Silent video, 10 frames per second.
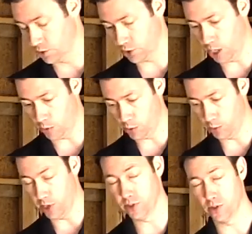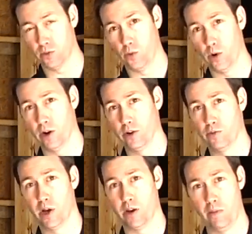there's a couple of places where
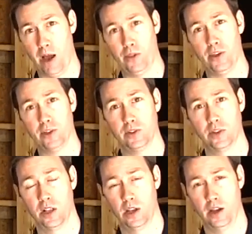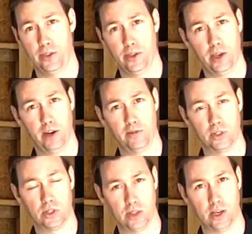you might mount this. I think kind of
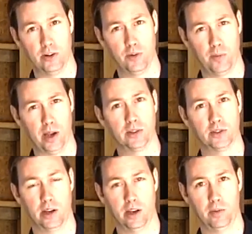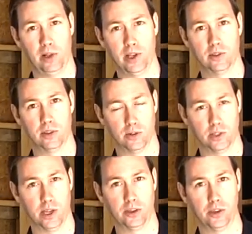the standard Panasonic place that they're
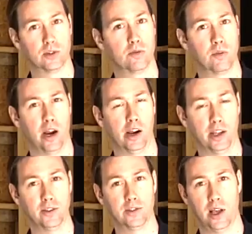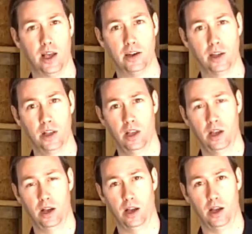telling you is to mount it inside
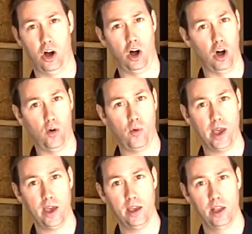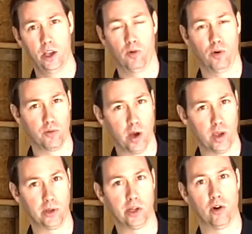uh, a hallway where you
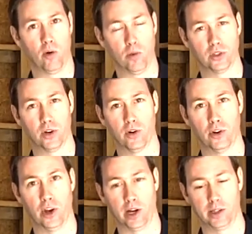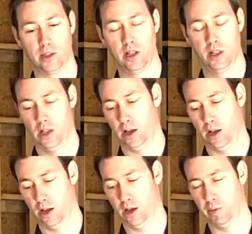might be near a return duct.
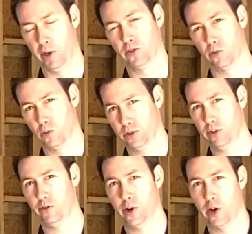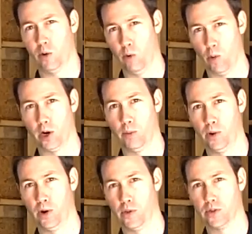Um, and so we're still figuring out where we're going to
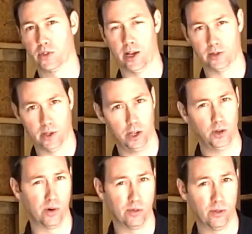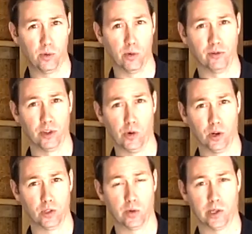put it in this house. I'll do a full review
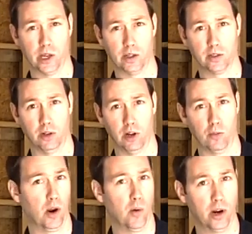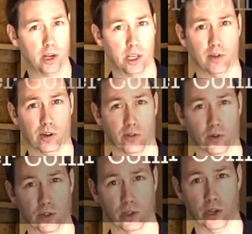once we get it installed, but I wanted to give you a
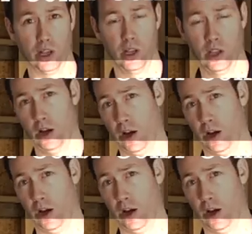first look